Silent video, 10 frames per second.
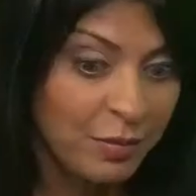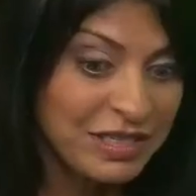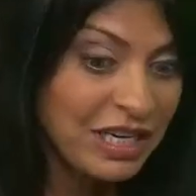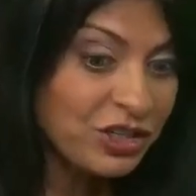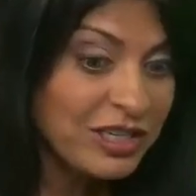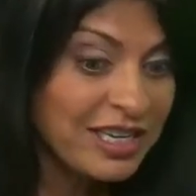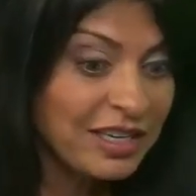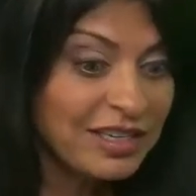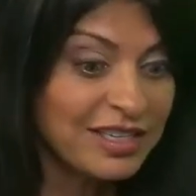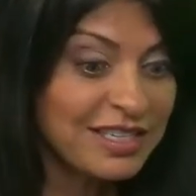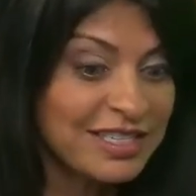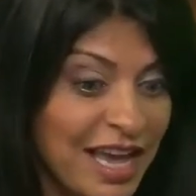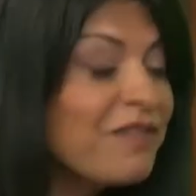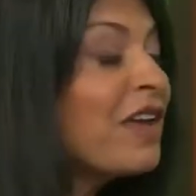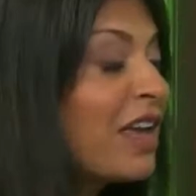potentially
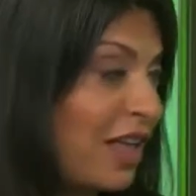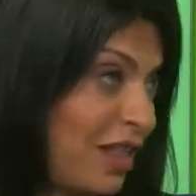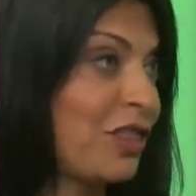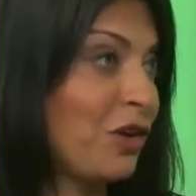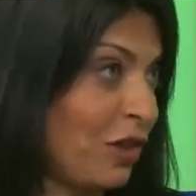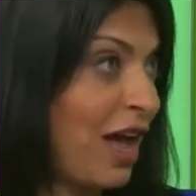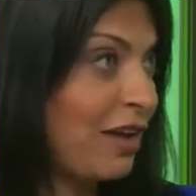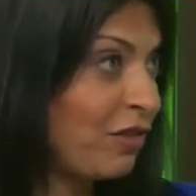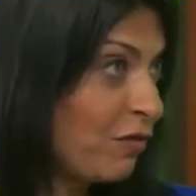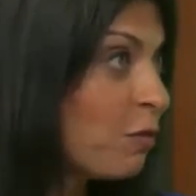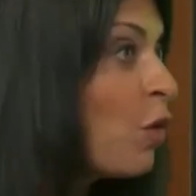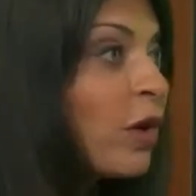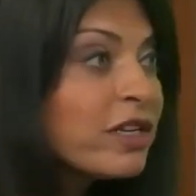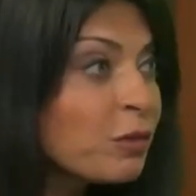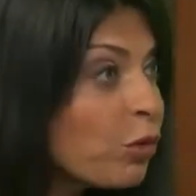saving their life from
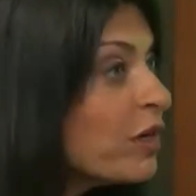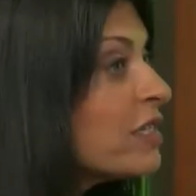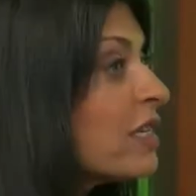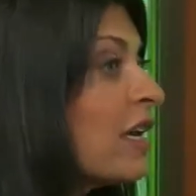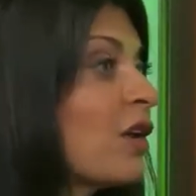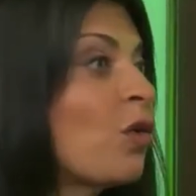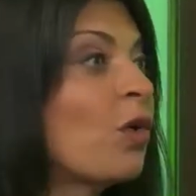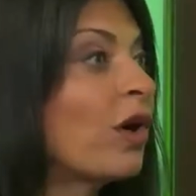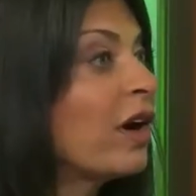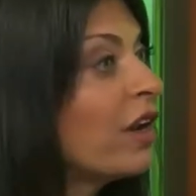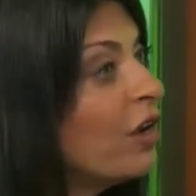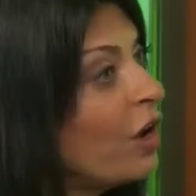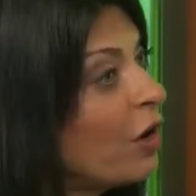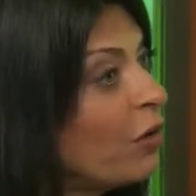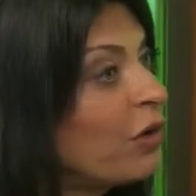going to prison, or, you
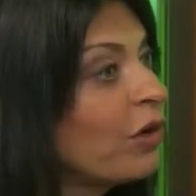know.